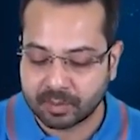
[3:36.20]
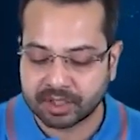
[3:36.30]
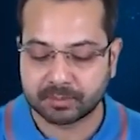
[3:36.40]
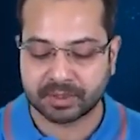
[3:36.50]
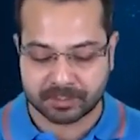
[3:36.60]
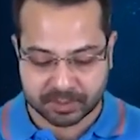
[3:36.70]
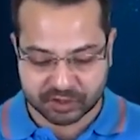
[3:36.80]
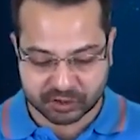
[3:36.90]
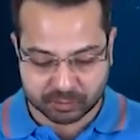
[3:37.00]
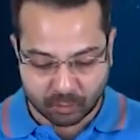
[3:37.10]
multiplied by
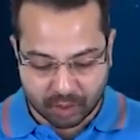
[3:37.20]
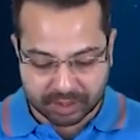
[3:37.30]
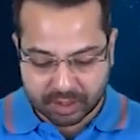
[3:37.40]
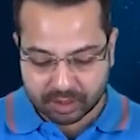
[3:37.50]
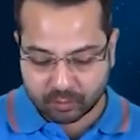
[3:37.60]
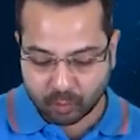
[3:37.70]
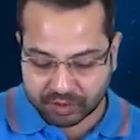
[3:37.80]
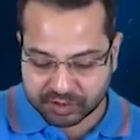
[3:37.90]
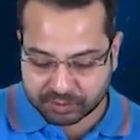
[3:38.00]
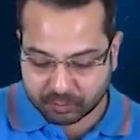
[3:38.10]
small r
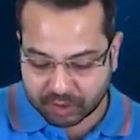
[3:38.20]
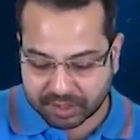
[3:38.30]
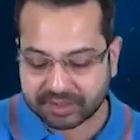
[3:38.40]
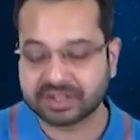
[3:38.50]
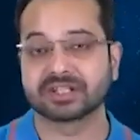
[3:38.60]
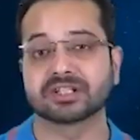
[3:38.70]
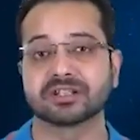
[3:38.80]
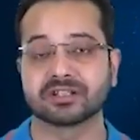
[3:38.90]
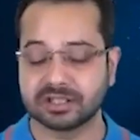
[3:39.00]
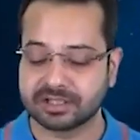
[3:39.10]
what is small r this
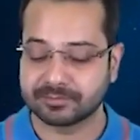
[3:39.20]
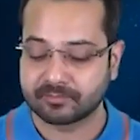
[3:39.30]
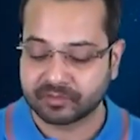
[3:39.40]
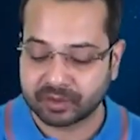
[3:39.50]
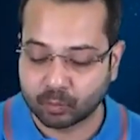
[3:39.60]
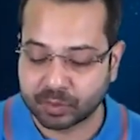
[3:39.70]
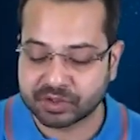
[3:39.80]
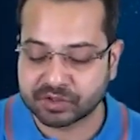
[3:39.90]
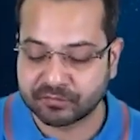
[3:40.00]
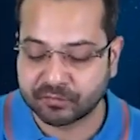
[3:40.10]
distance
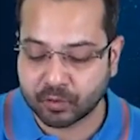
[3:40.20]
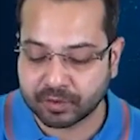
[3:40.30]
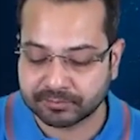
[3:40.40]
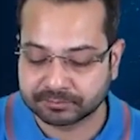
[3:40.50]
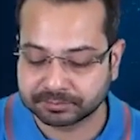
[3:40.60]
which is 4